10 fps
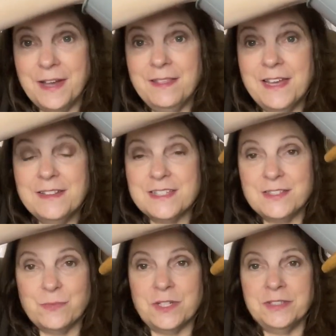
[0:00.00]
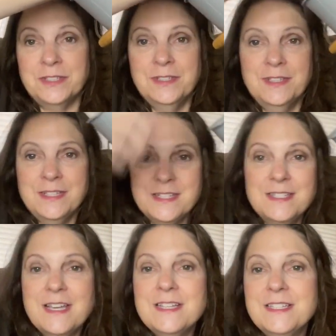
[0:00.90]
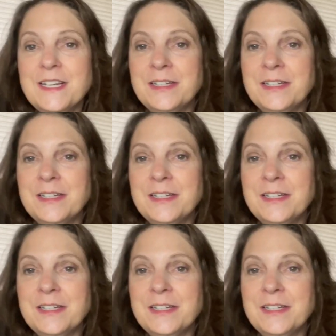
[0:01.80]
I like this one. It says